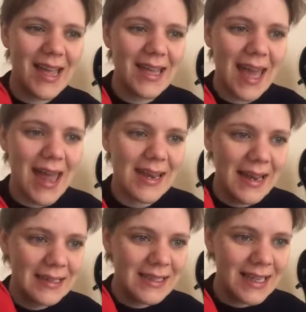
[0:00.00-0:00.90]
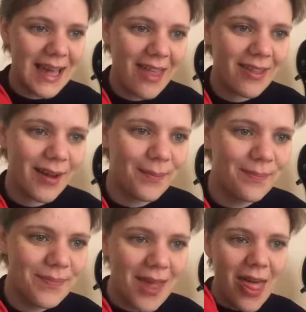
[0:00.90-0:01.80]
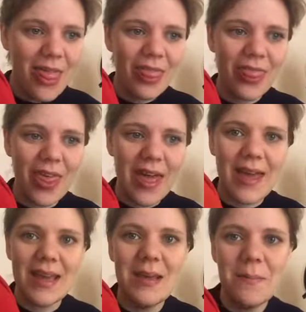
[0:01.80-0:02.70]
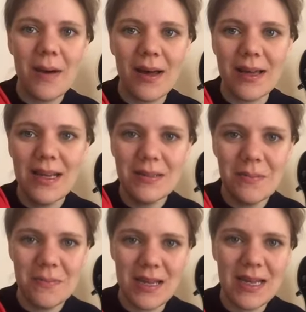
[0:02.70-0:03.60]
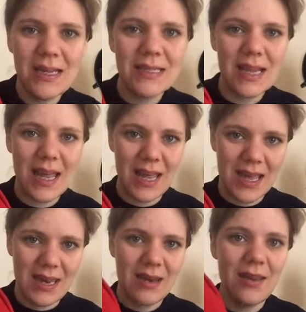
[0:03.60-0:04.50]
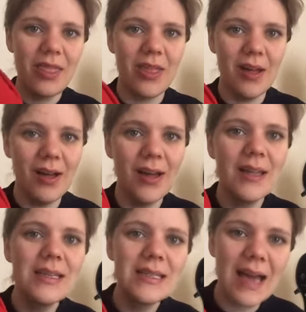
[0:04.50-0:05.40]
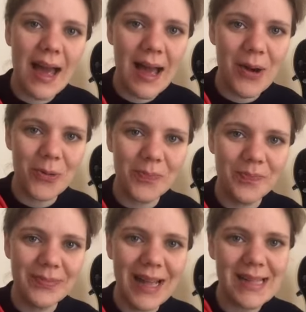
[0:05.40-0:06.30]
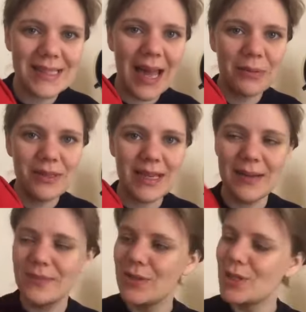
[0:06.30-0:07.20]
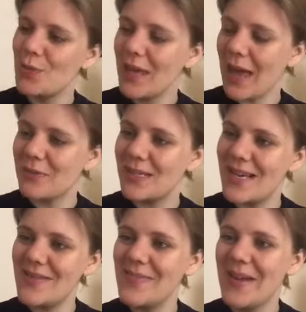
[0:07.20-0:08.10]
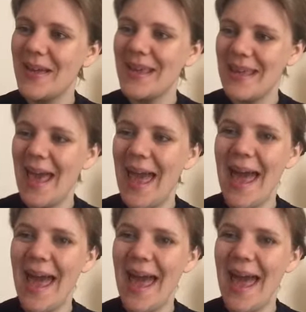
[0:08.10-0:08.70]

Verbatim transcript: again together. They might meet in the town. Let's count it. Shall we count it? Yes.